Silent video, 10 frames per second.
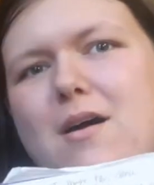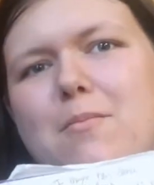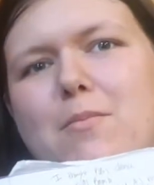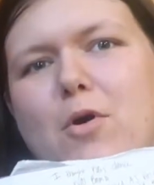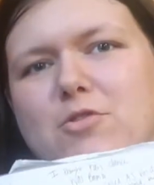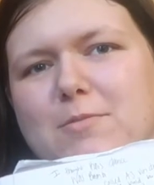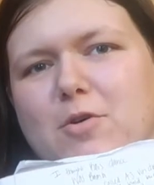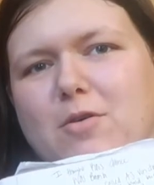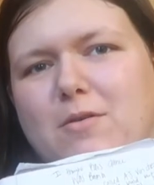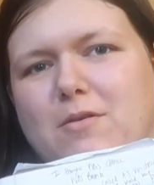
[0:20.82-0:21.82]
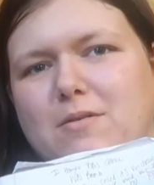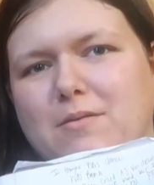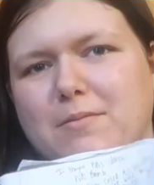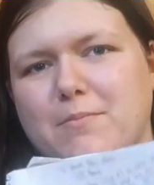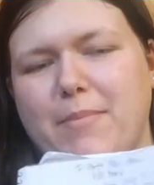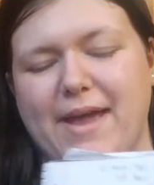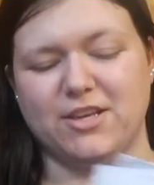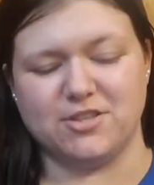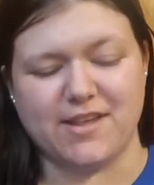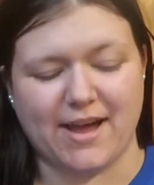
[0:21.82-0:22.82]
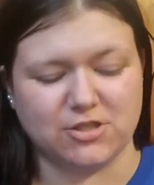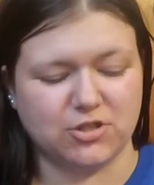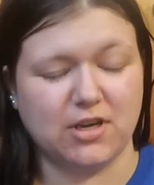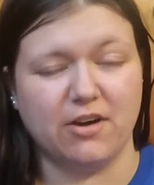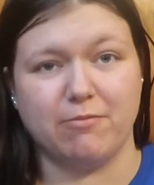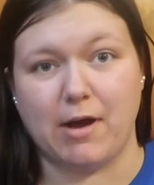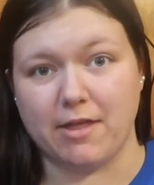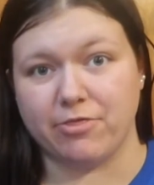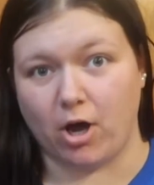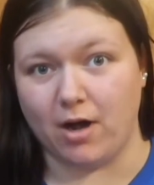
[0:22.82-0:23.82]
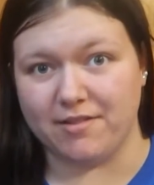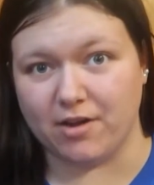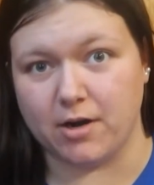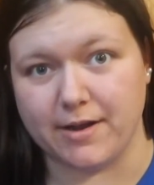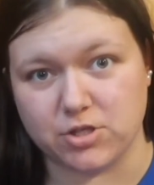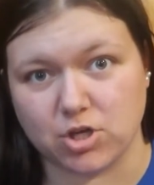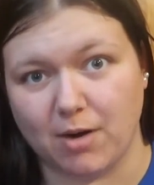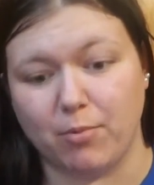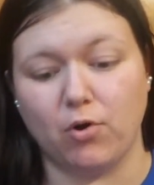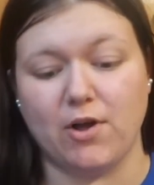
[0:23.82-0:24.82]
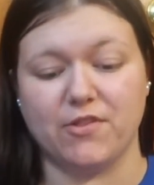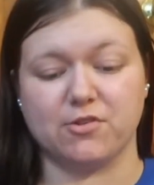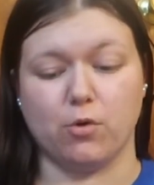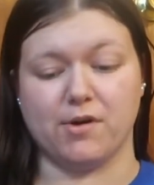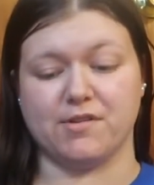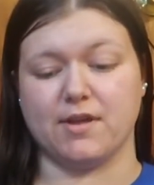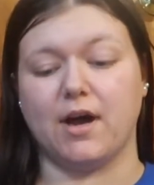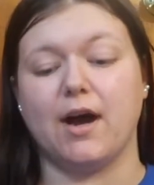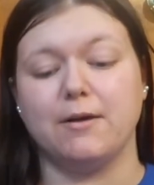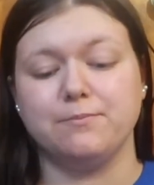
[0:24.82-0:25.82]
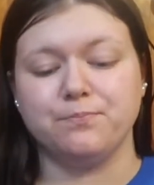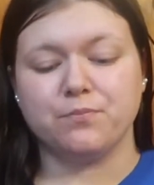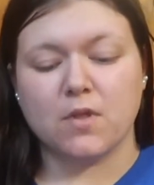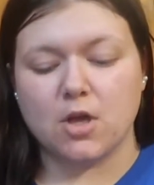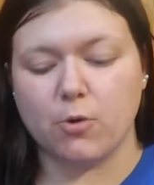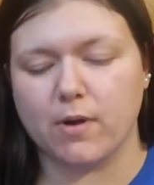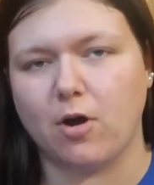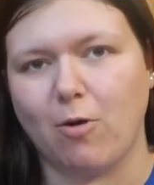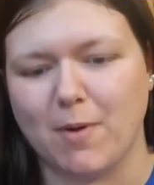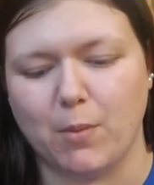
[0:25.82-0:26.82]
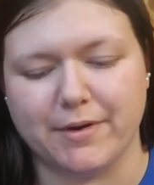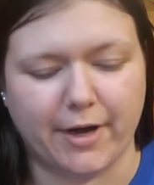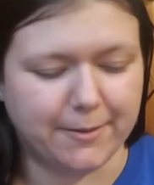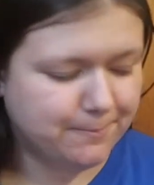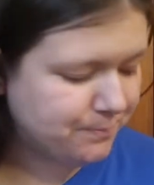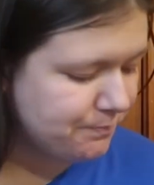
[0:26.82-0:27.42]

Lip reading: multiple pages actually, of my thoughts on each couple and the scores they got, who went home and whatnot.